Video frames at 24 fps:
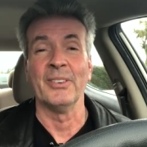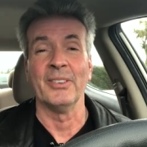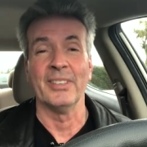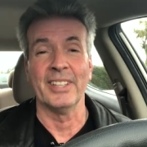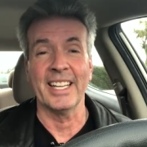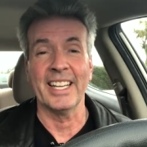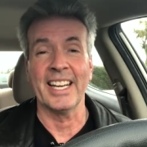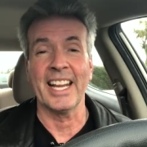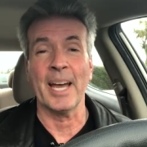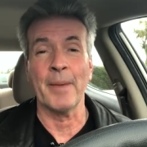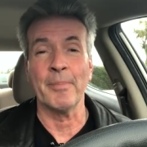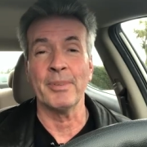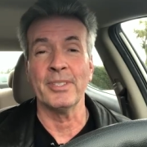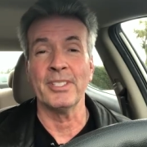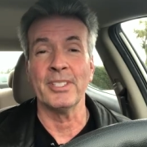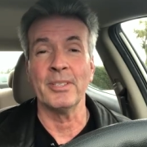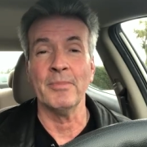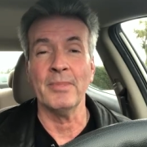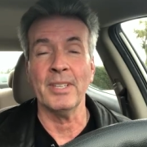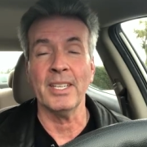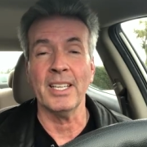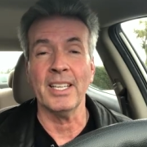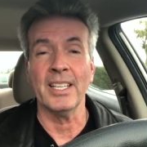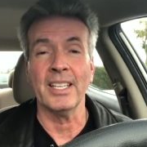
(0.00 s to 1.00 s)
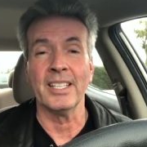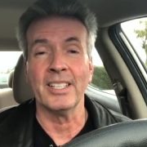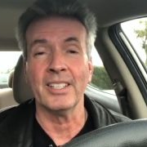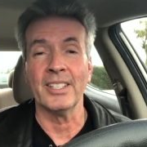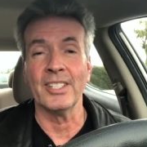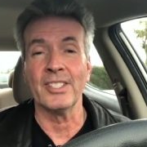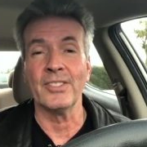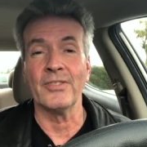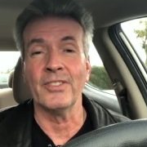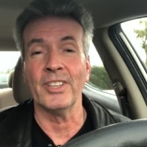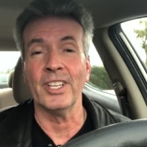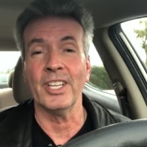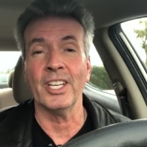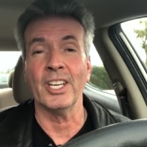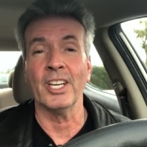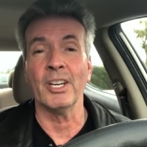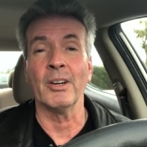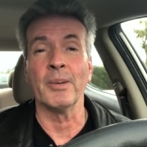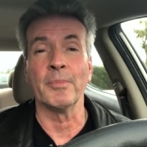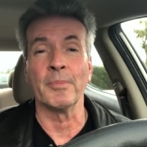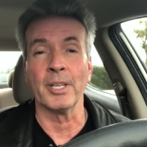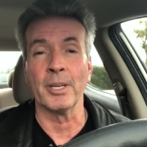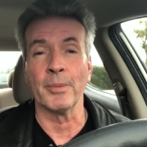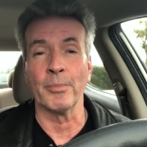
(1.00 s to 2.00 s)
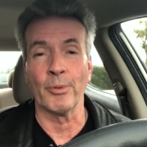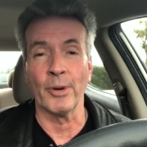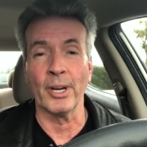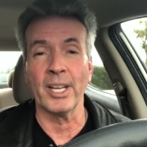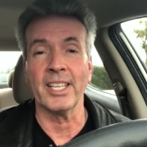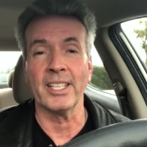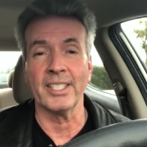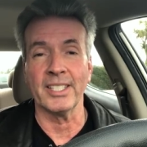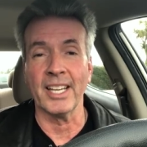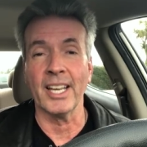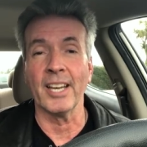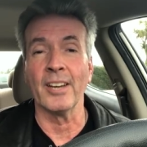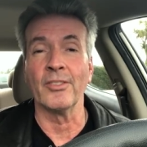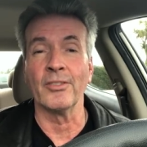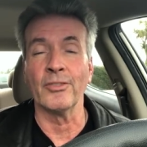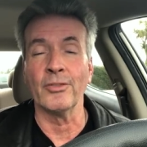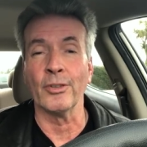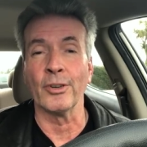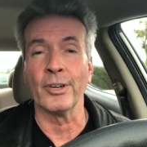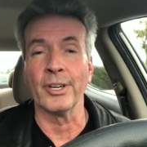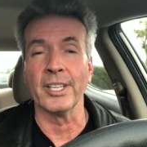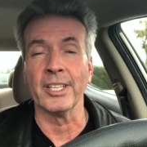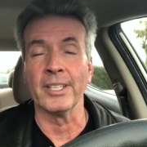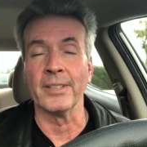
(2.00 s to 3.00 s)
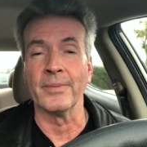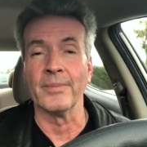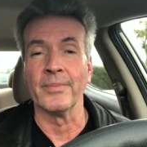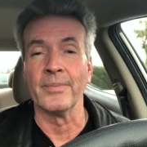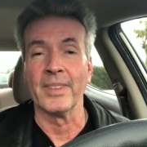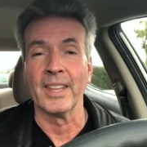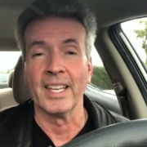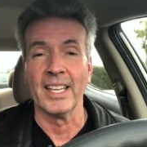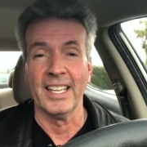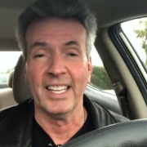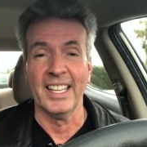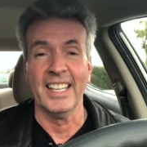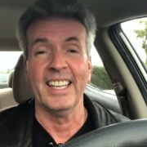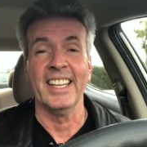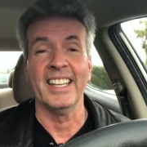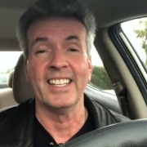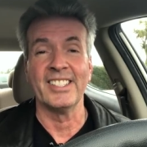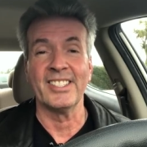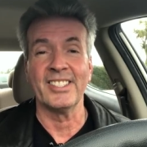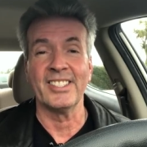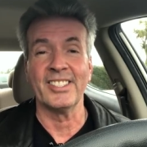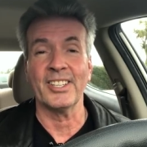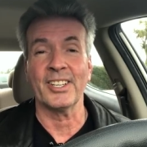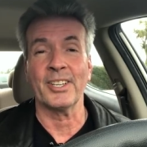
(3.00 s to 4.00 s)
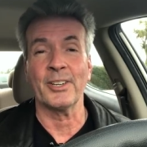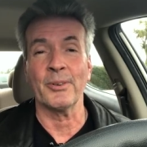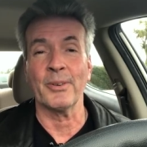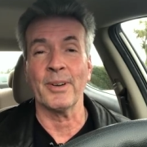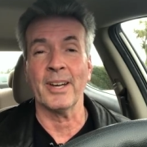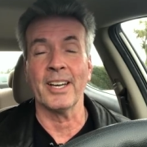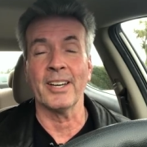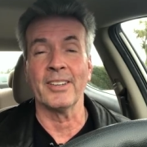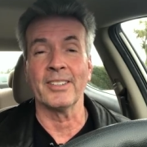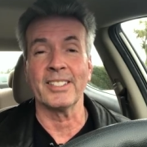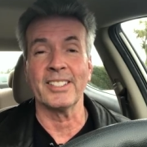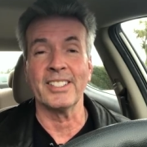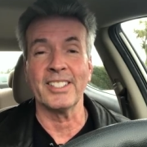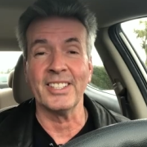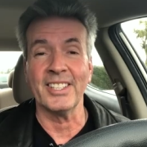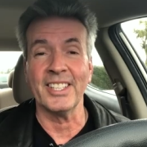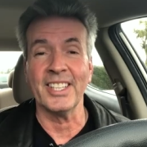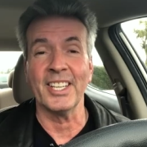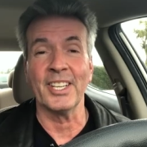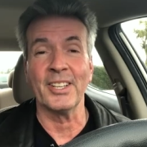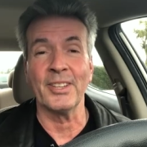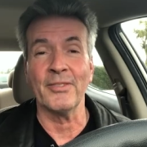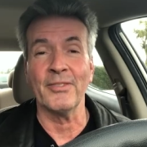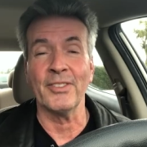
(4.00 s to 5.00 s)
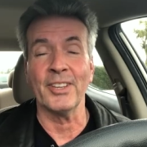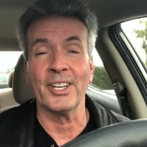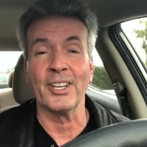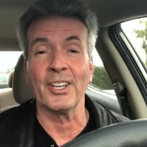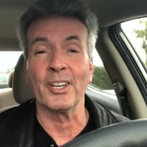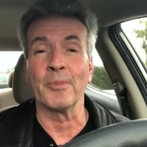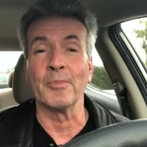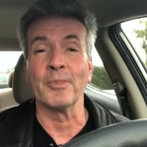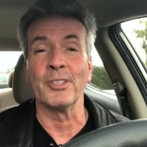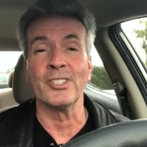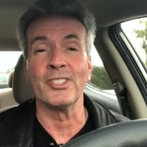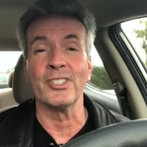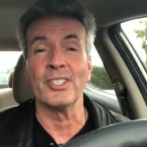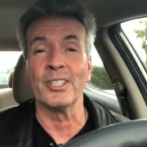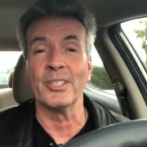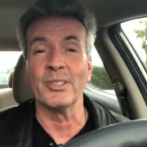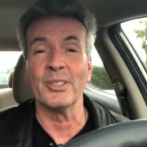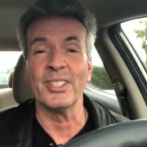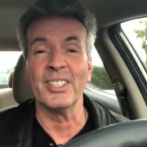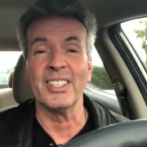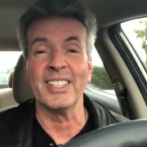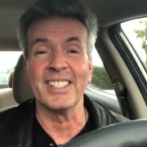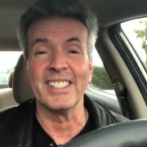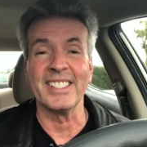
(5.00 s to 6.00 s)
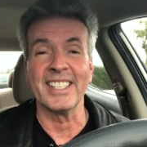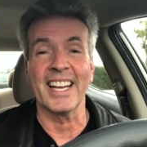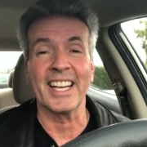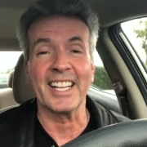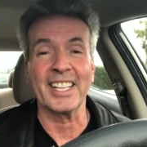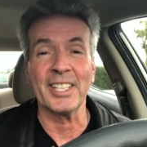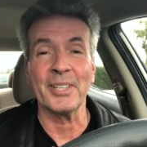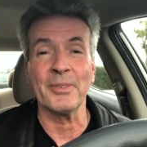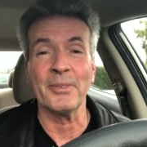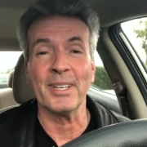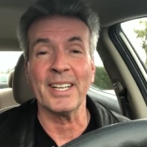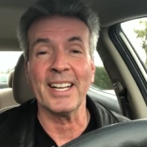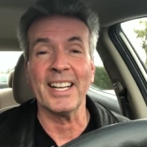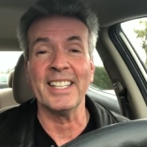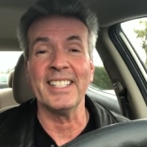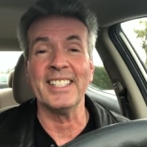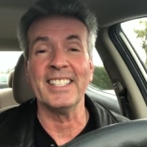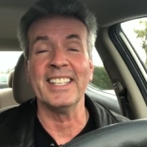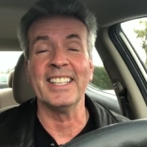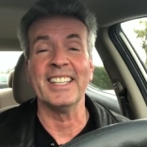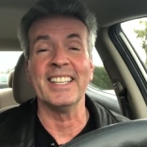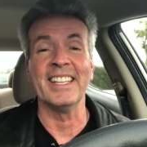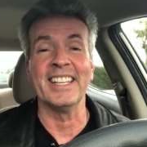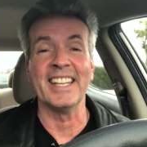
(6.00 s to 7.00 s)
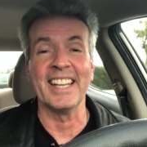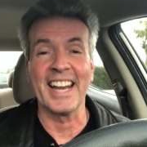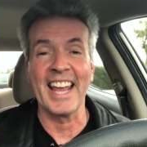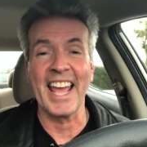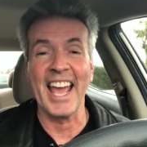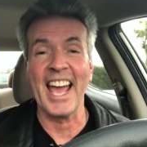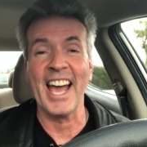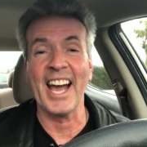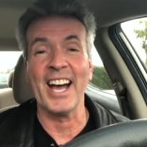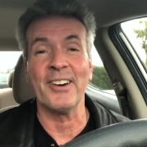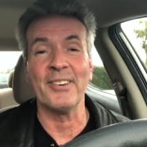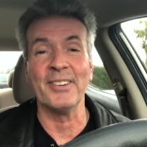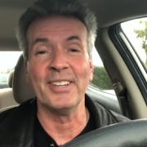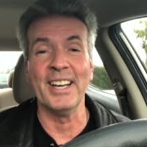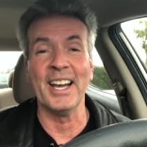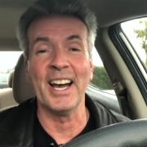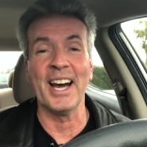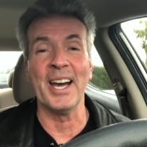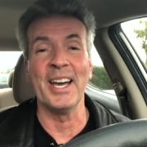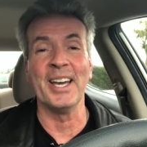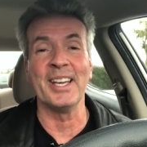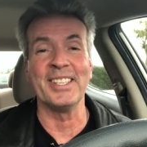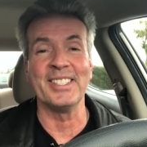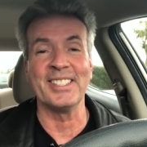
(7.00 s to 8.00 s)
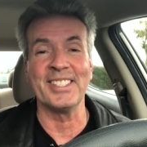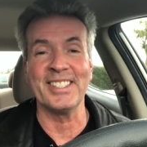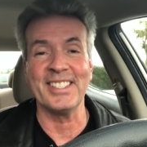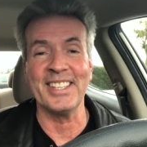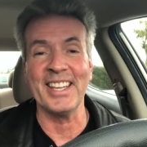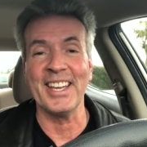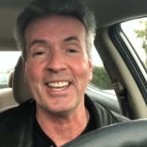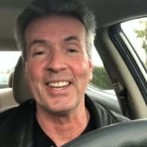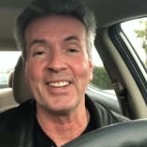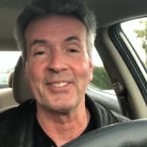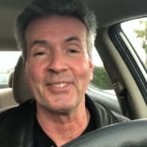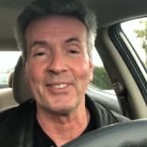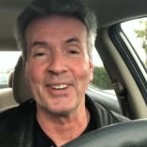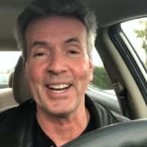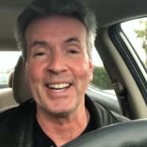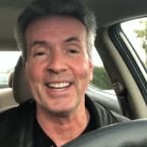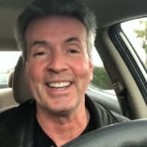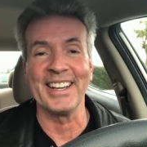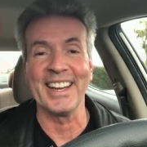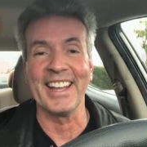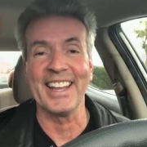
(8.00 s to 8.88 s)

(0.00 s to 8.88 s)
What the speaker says: Well, that happened to me, and in this video, I'm going to break it down for you. And stick around, because at the end of the video, I'm going to share with you exactly what I did and how I stand right